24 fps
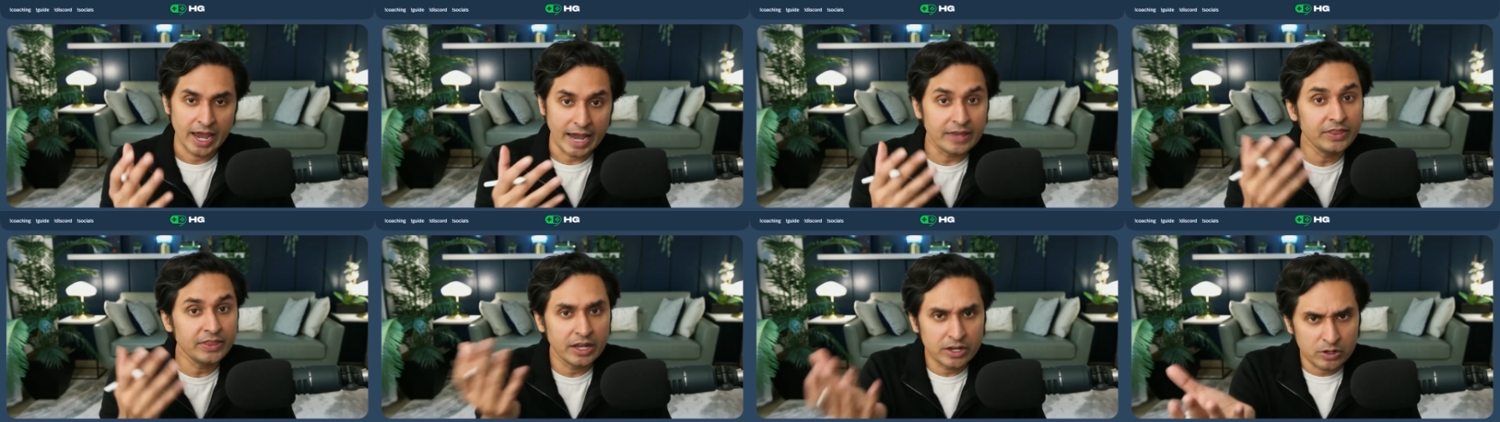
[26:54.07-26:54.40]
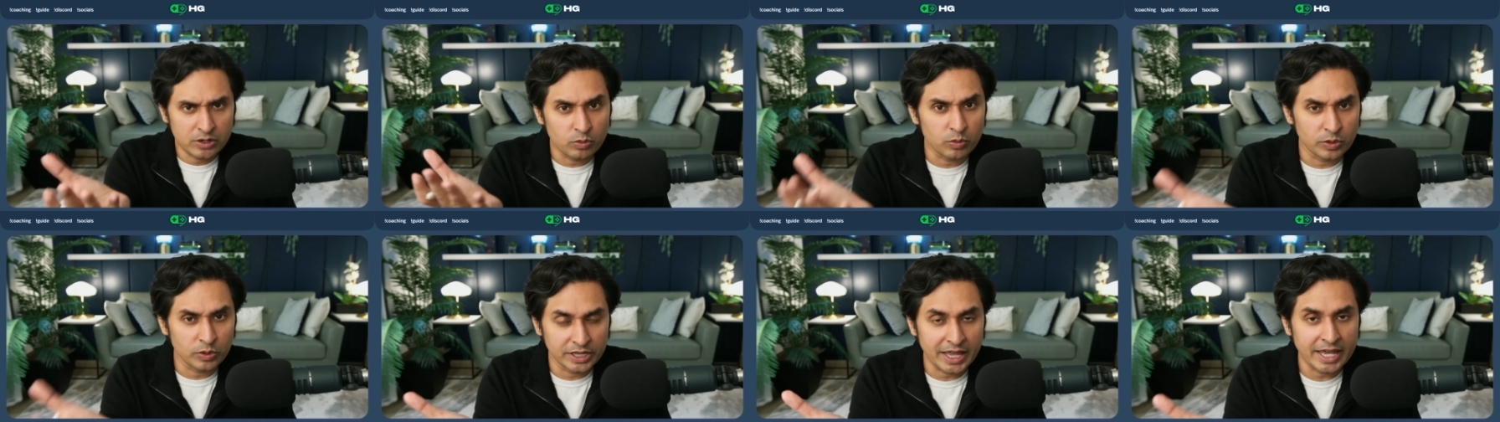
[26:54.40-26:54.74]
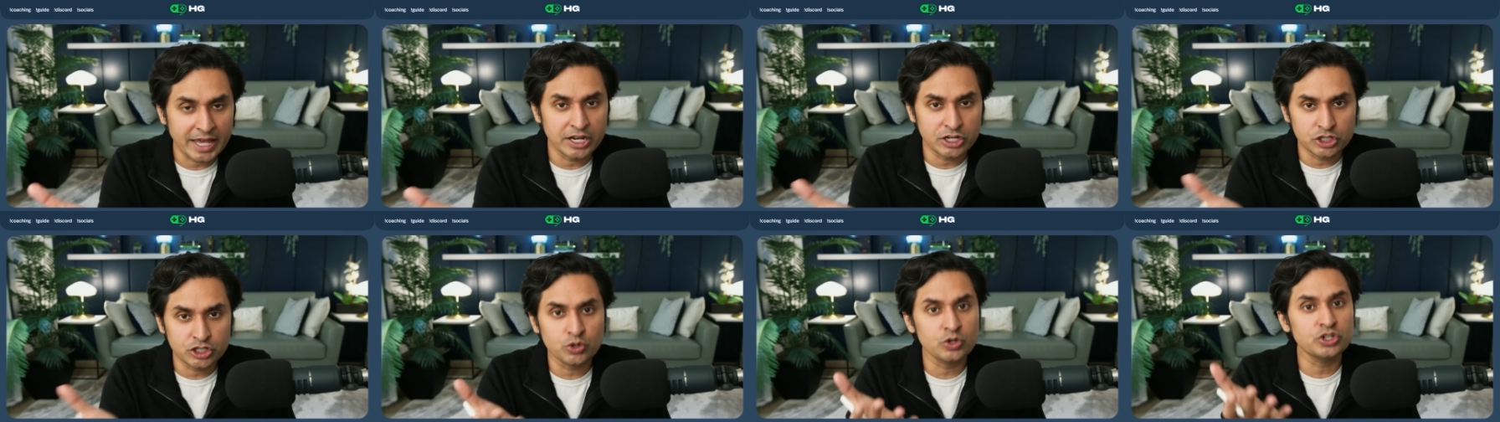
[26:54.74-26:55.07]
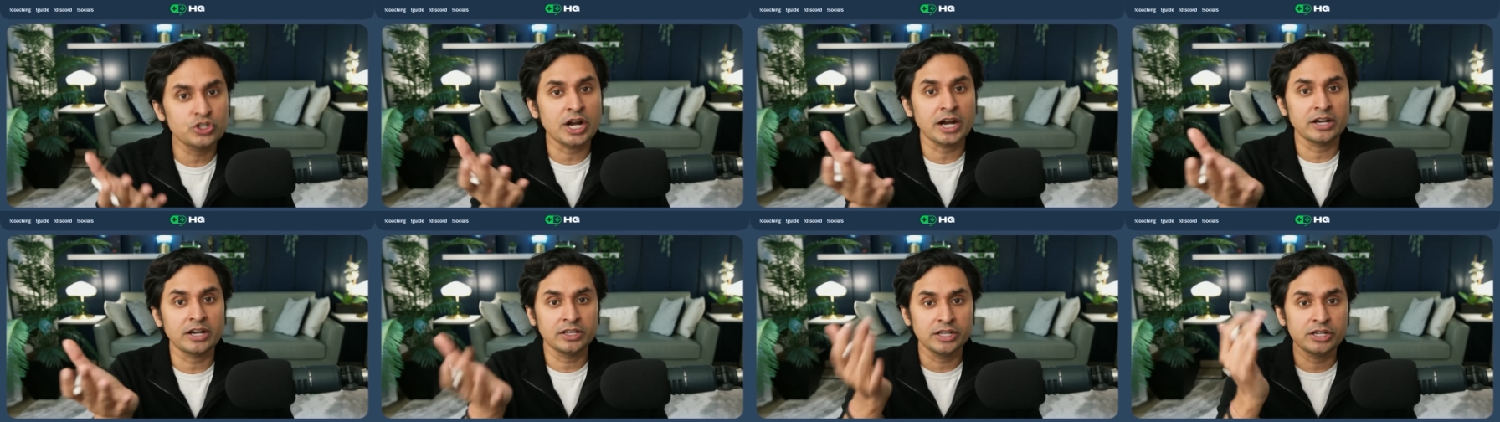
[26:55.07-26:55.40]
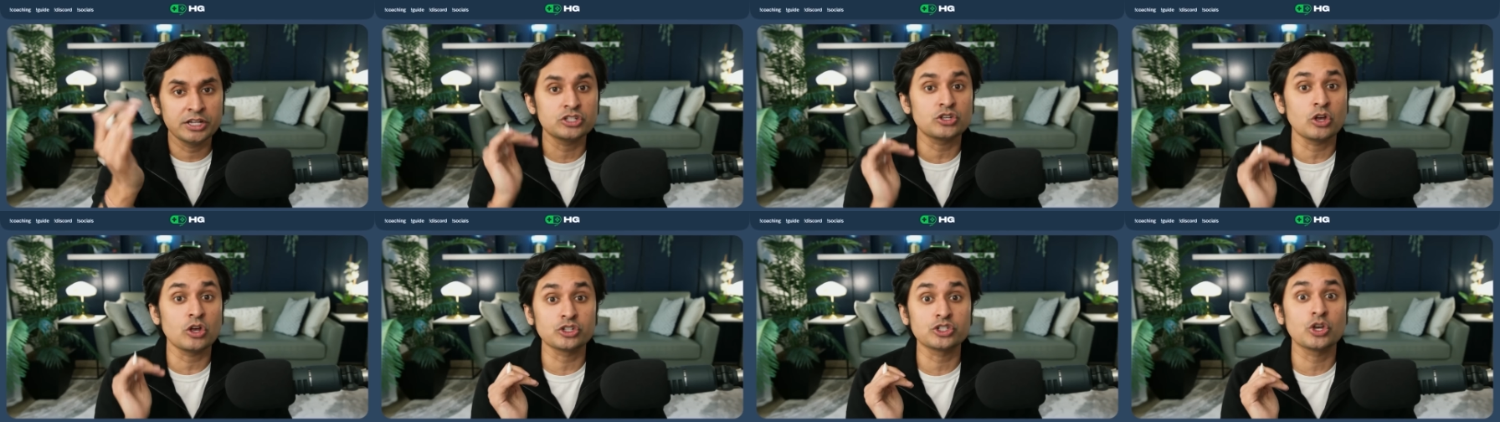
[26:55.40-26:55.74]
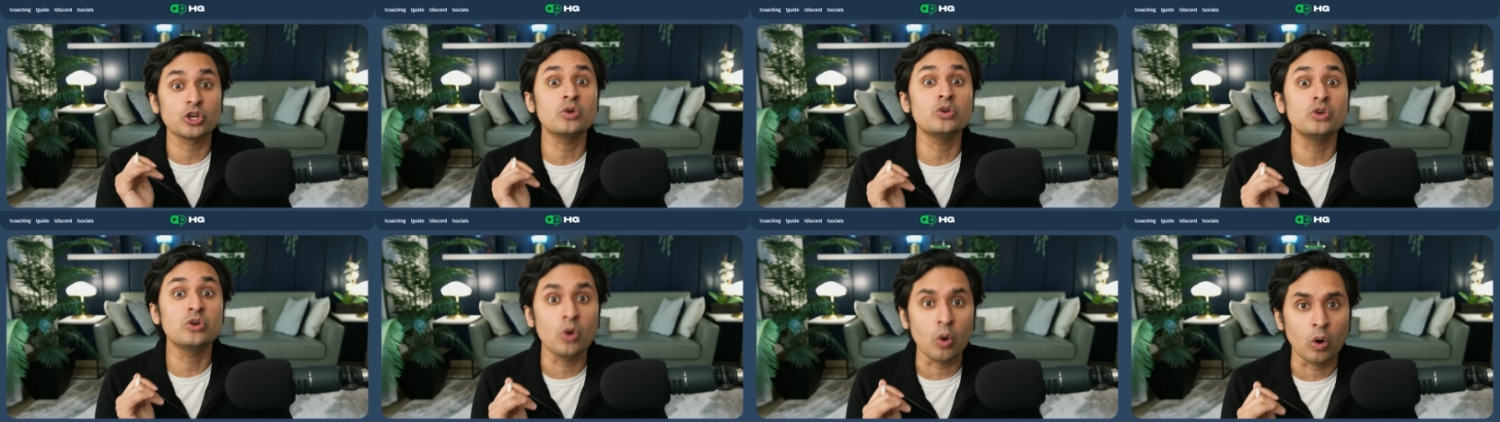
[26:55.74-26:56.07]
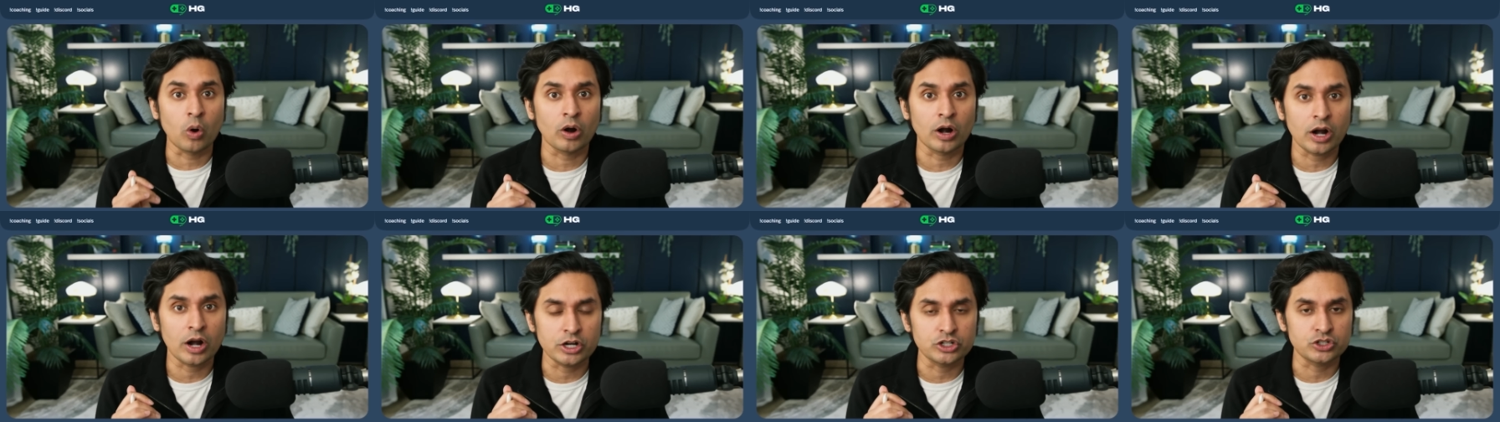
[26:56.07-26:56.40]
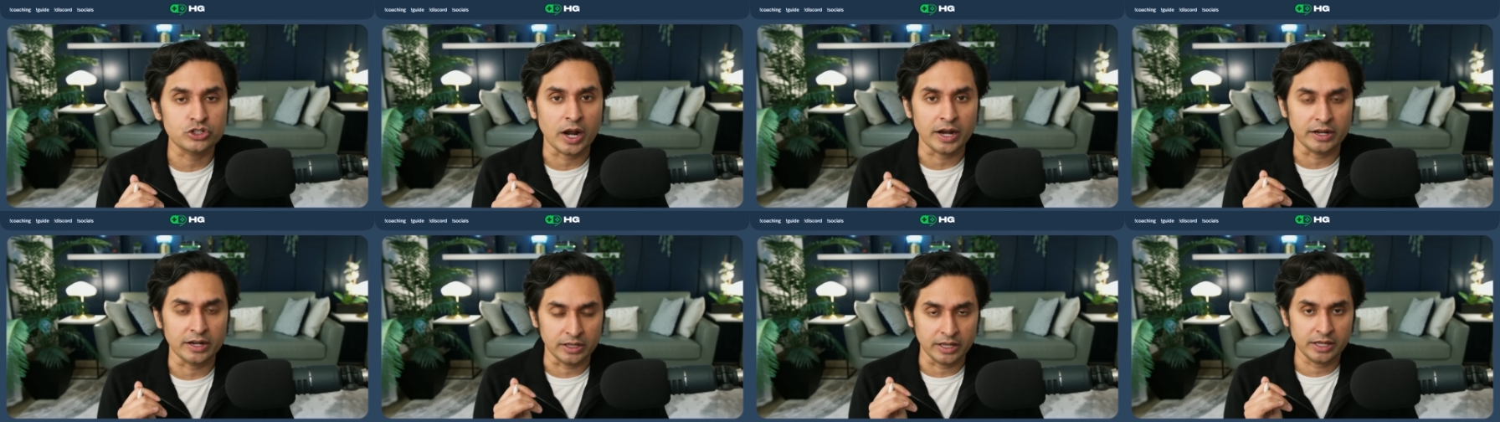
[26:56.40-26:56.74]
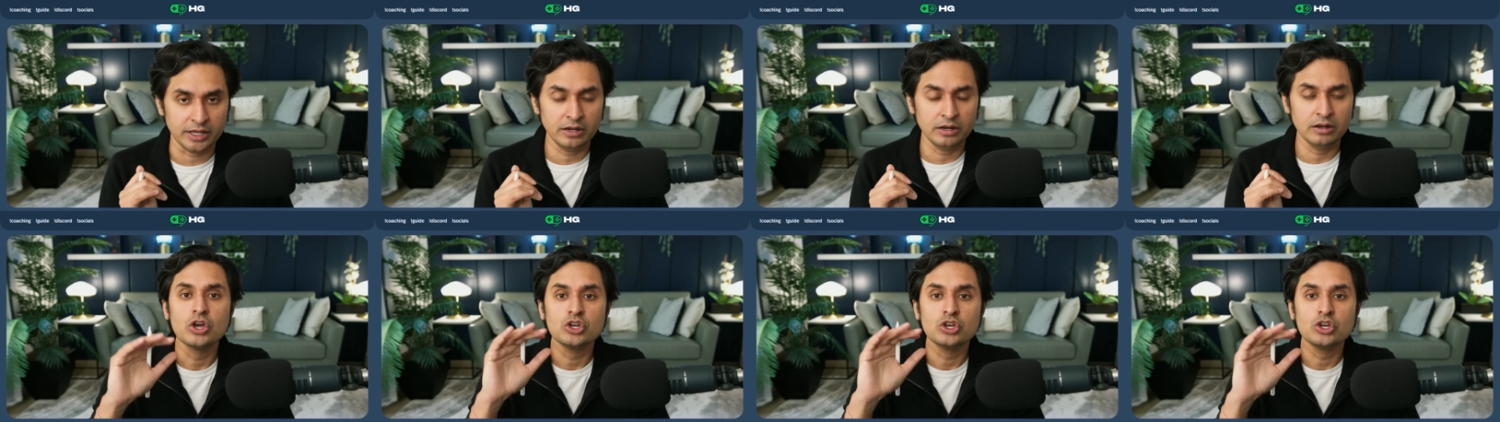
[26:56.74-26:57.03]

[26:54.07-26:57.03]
and then related to adrenaline is also noradrenaline.